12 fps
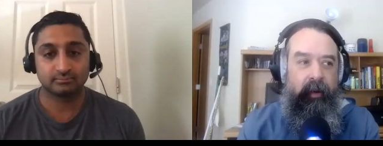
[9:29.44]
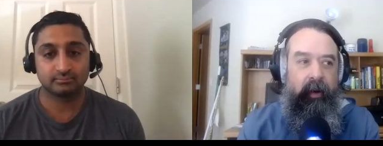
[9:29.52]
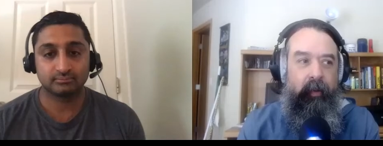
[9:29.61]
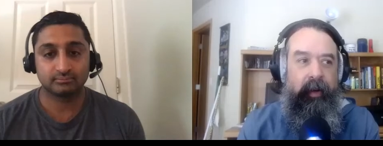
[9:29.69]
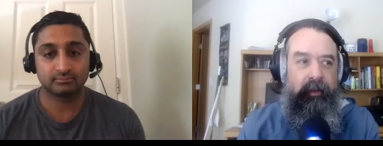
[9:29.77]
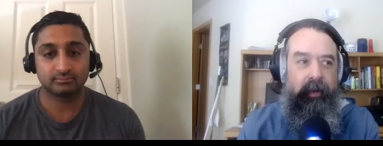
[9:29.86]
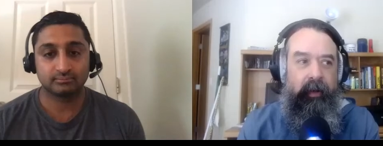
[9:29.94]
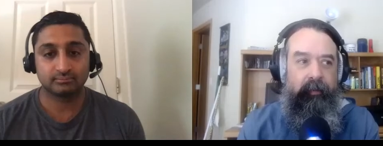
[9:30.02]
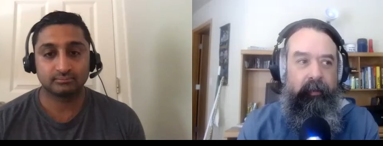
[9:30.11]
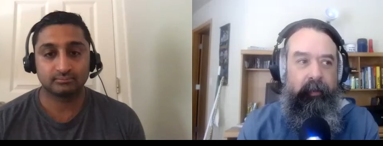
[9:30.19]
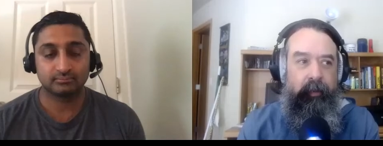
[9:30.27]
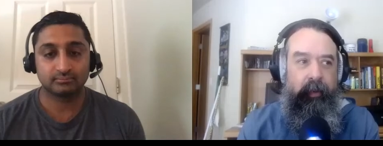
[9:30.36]
Speaker 1: long way to solving
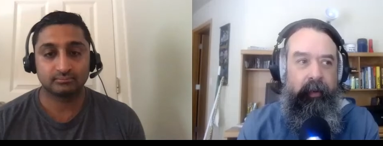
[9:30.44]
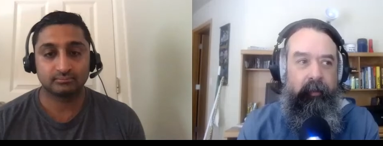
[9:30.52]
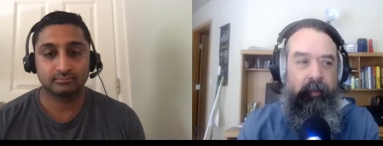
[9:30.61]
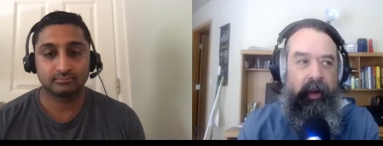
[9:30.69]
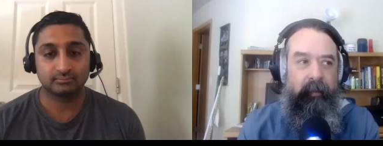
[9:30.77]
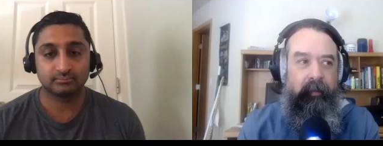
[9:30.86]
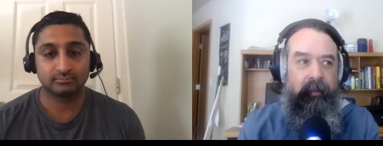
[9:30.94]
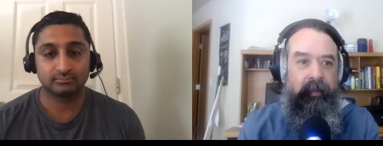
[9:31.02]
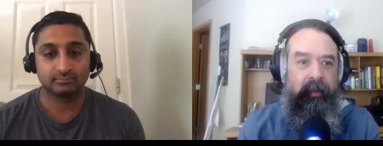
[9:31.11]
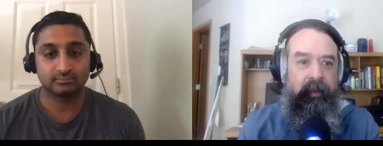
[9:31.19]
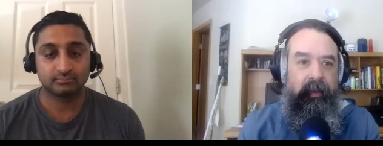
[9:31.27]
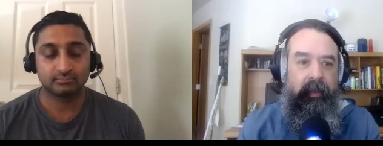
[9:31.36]
recruiting problems.
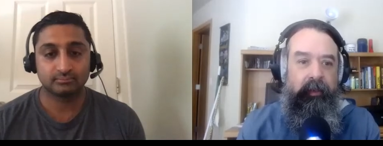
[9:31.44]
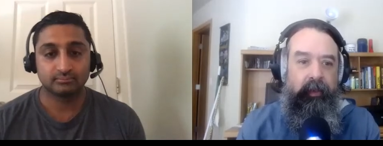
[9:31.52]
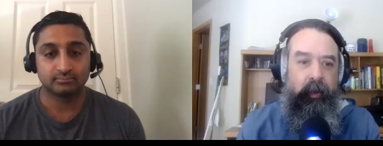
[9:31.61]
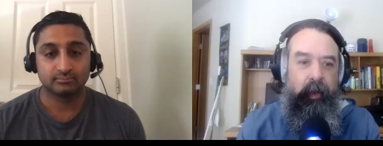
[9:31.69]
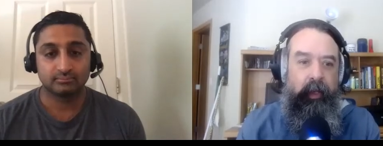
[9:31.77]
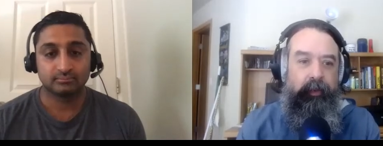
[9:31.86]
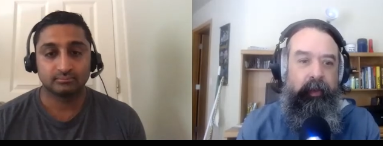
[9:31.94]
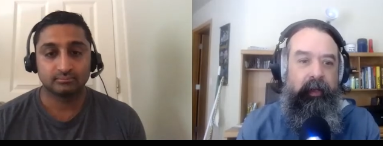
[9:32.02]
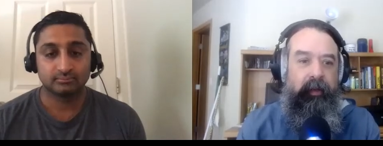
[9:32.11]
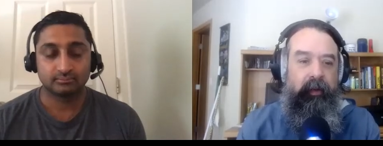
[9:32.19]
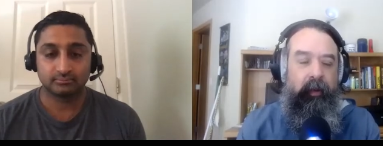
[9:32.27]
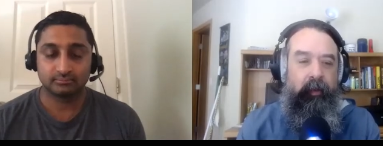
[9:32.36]
So
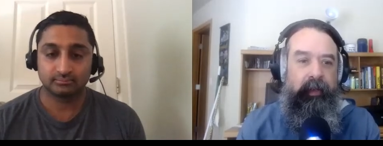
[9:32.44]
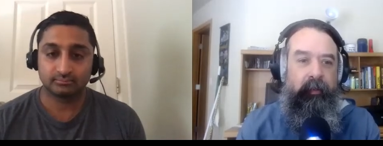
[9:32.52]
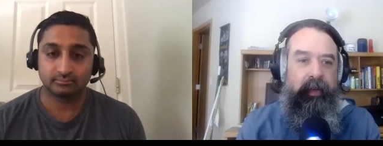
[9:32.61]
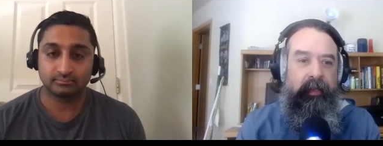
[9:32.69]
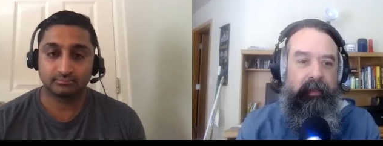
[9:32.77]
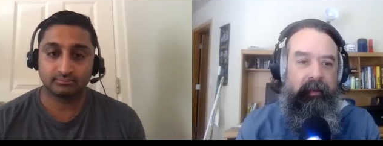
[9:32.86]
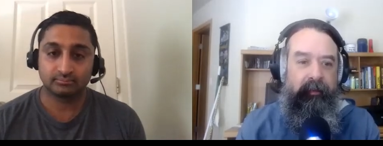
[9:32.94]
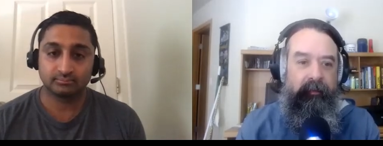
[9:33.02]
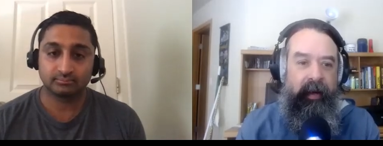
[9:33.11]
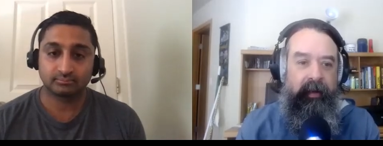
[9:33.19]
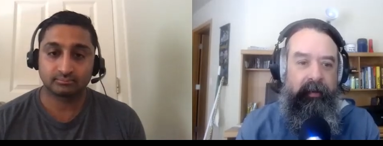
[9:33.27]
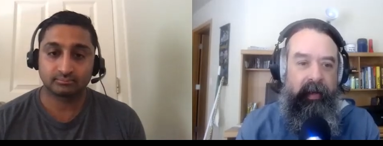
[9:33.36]
usually, someone needs to
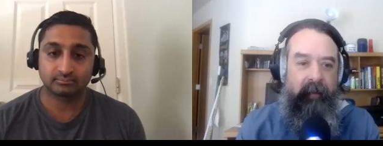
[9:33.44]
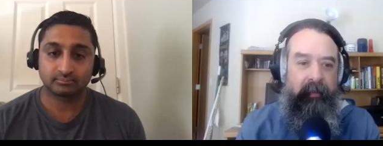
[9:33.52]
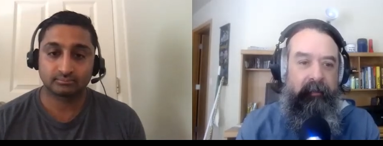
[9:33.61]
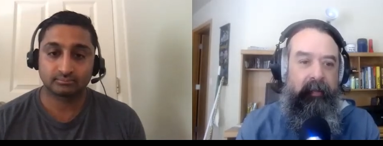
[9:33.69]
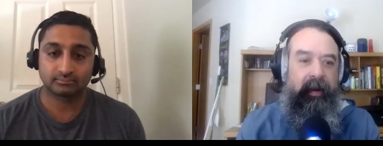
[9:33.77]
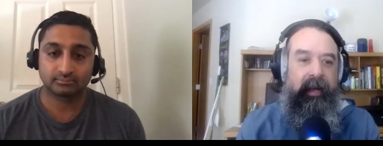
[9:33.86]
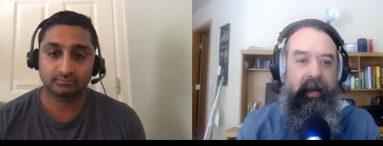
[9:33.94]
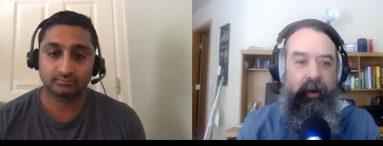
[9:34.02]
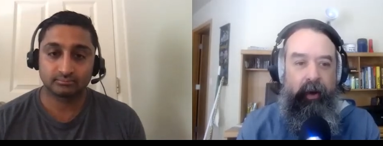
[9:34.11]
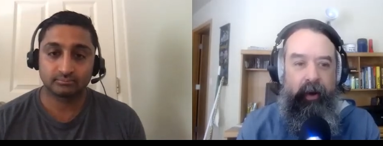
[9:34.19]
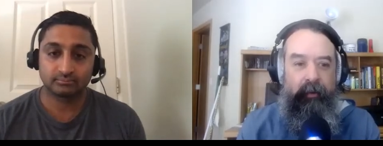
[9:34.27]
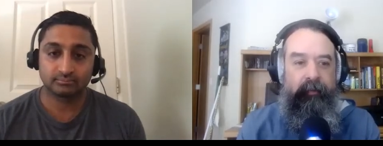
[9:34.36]
find a job. They've been laid
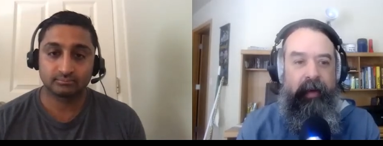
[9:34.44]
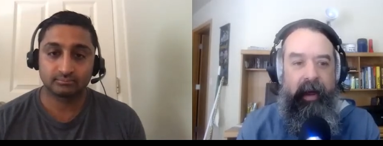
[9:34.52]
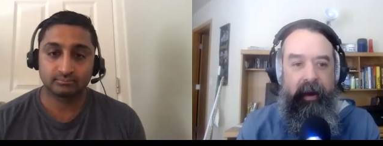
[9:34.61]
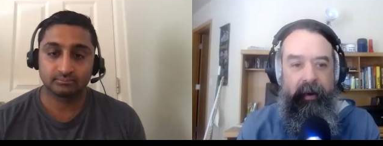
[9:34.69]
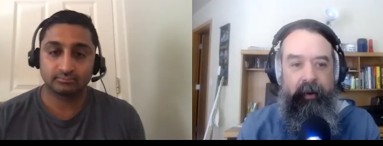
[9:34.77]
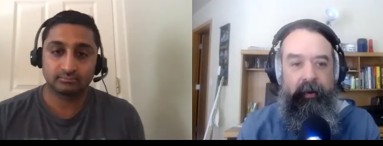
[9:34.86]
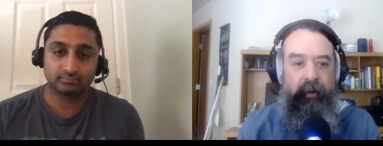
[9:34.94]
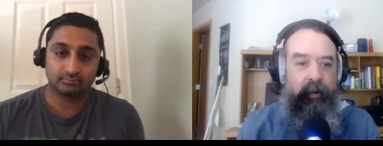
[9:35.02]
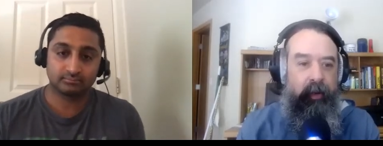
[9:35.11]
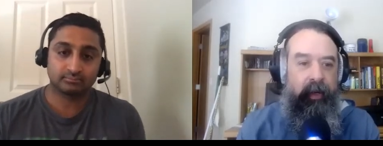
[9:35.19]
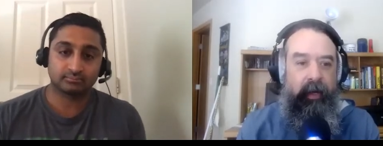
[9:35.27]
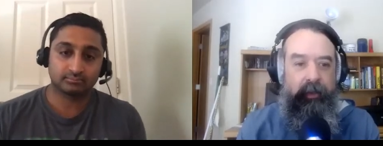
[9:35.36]
off, fired, or new
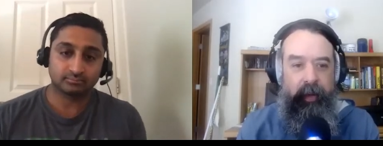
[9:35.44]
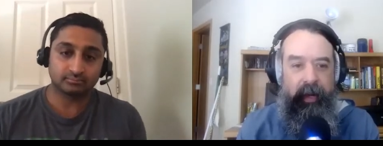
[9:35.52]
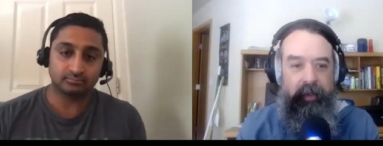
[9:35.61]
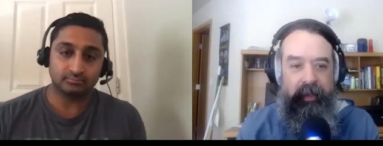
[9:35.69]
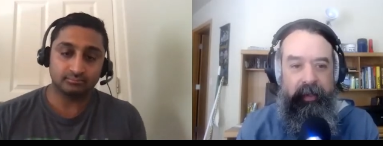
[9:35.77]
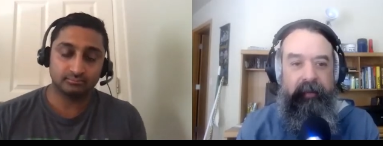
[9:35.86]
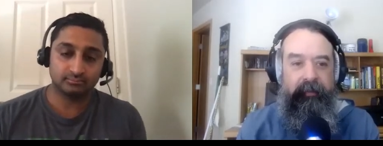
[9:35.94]
college graduate. And